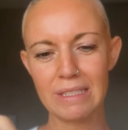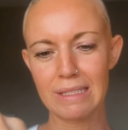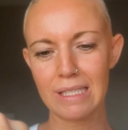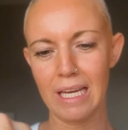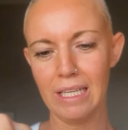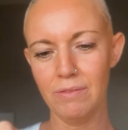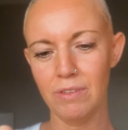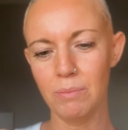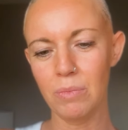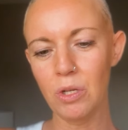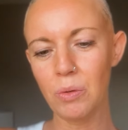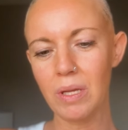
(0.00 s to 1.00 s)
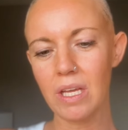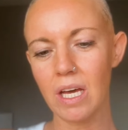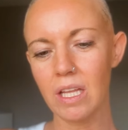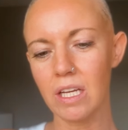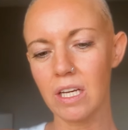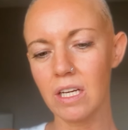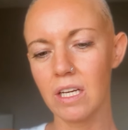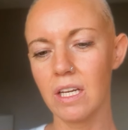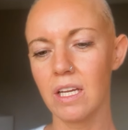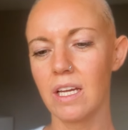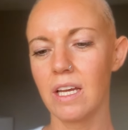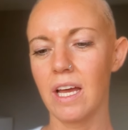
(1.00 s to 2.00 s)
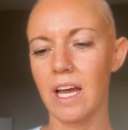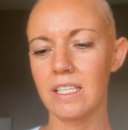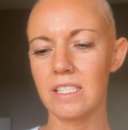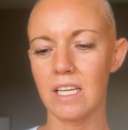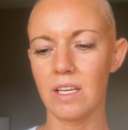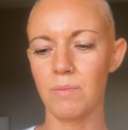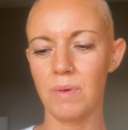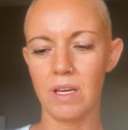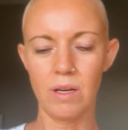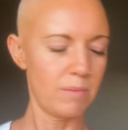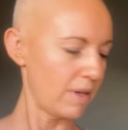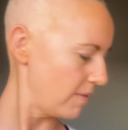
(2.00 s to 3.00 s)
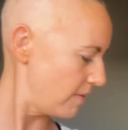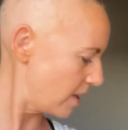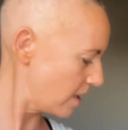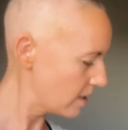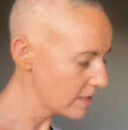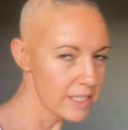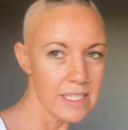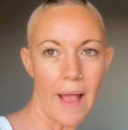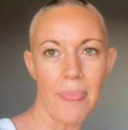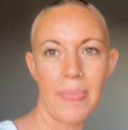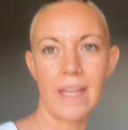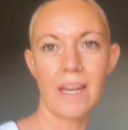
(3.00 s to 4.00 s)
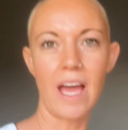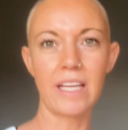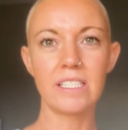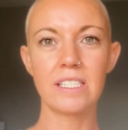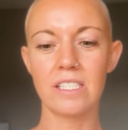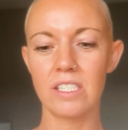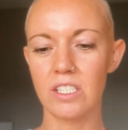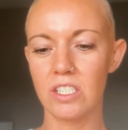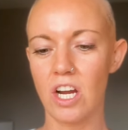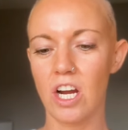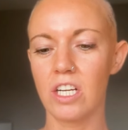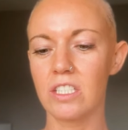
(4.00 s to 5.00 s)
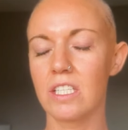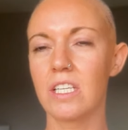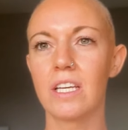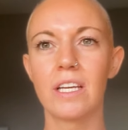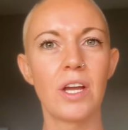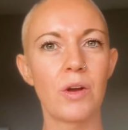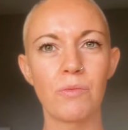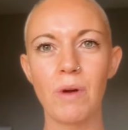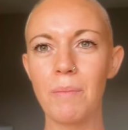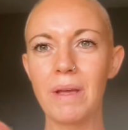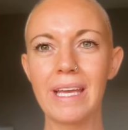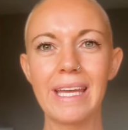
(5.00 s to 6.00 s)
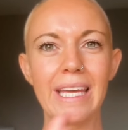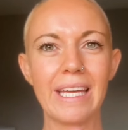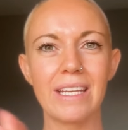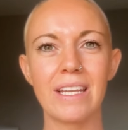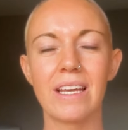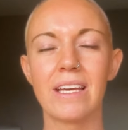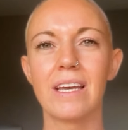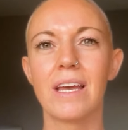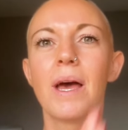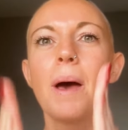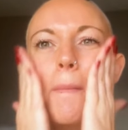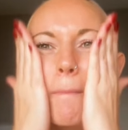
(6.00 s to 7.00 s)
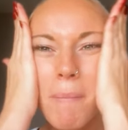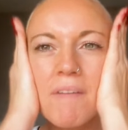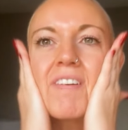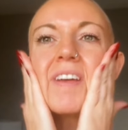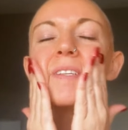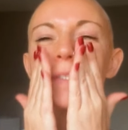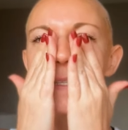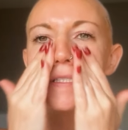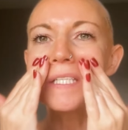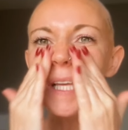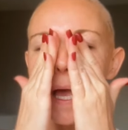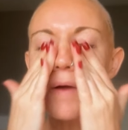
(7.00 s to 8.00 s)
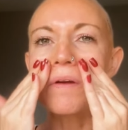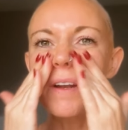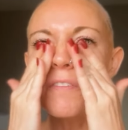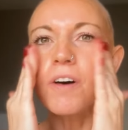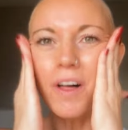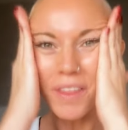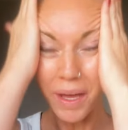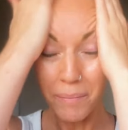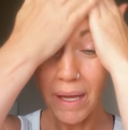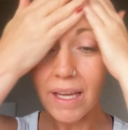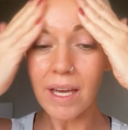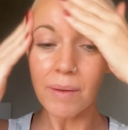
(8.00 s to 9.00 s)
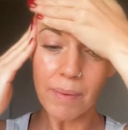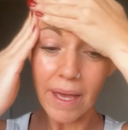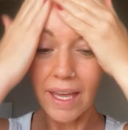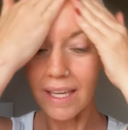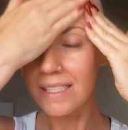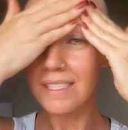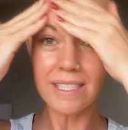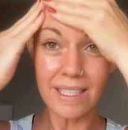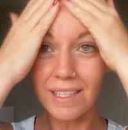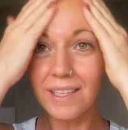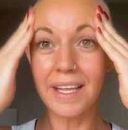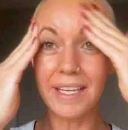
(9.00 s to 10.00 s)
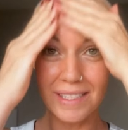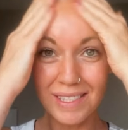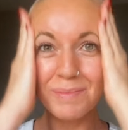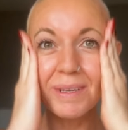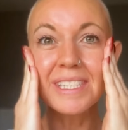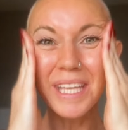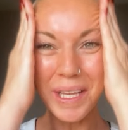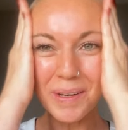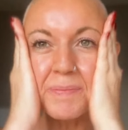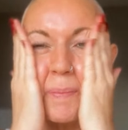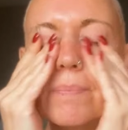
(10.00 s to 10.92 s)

It's kind of the bluey color. I take a bit on my fingers and then I just start rubbing it in my face to get rid of all that makeup and cleanse my skin.